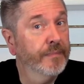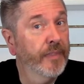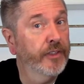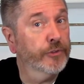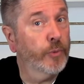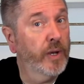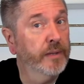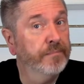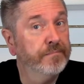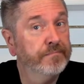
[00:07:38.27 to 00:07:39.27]
this
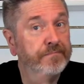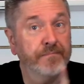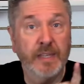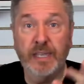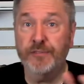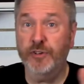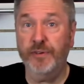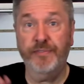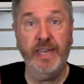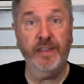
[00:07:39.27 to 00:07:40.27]
one. If you're
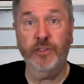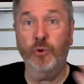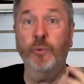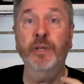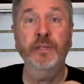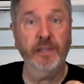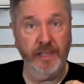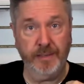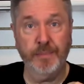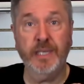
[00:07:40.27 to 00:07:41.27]
a fan of the old one,
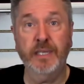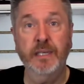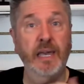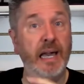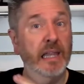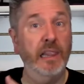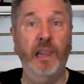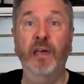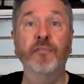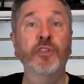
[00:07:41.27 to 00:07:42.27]
like me, I
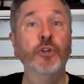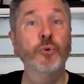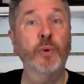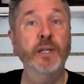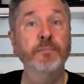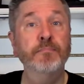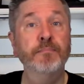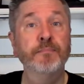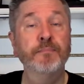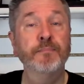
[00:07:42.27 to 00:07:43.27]
love the new one.
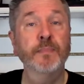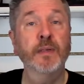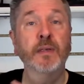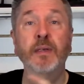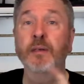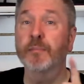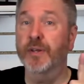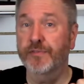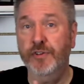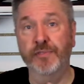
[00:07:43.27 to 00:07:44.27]

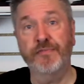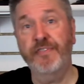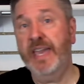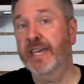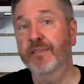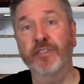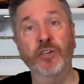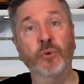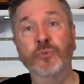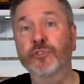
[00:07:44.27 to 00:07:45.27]
But if you're a fan of
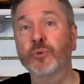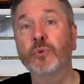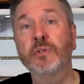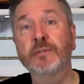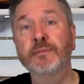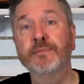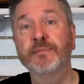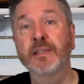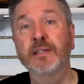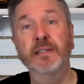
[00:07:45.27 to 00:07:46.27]
the old school,
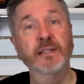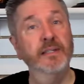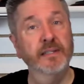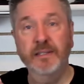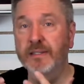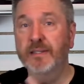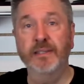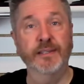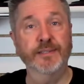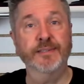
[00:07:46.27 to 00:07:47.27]

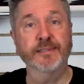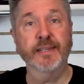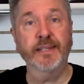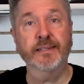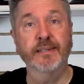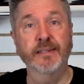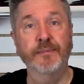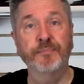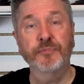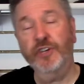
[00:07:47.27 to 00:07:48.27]
this is it.
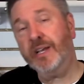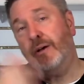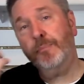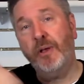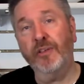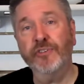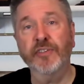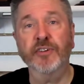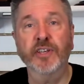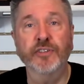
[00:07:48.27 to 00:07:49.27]
Check out Paul's
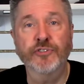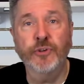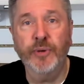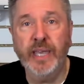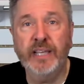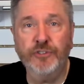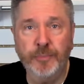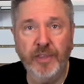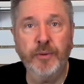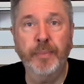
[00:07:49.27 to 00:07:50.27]
other kits, too. He has
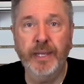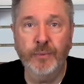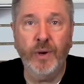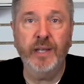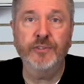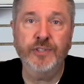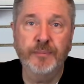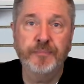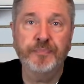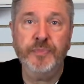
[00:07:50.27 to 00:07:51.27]
some other Pennywise.
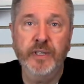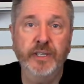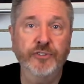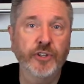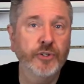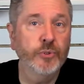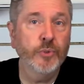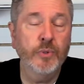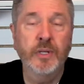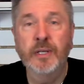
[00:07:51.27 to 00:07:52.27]
He has a
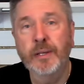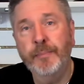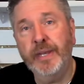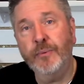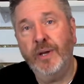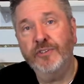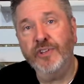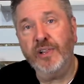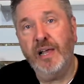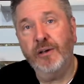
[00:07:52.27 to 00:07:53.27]
new Pennywise
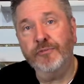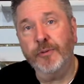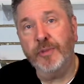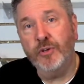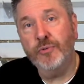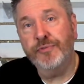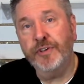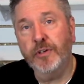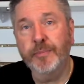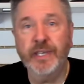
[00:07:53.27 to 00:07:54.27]
the Clown from the new
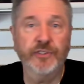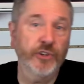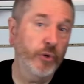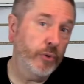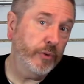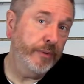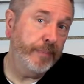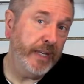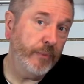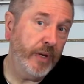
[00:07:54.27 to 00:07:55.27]
film. He has an old
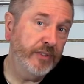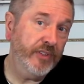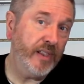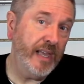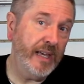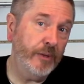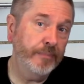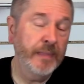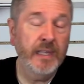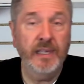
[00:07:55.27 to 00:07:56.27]
Pennywise the
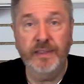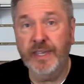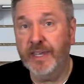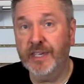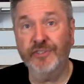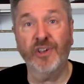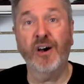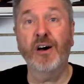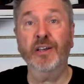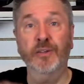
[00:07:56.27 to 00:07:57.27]
Clown. Then he has a
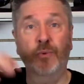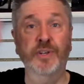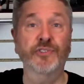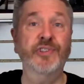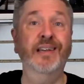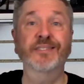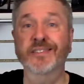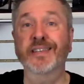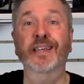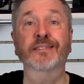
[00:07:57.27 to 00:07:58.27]
honking one the size
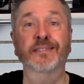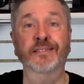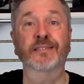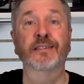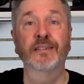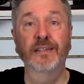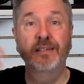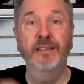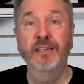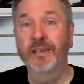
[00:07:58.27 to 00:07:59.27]
of Texas.
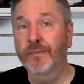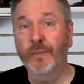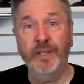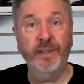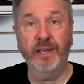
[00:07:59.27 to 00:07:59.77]
When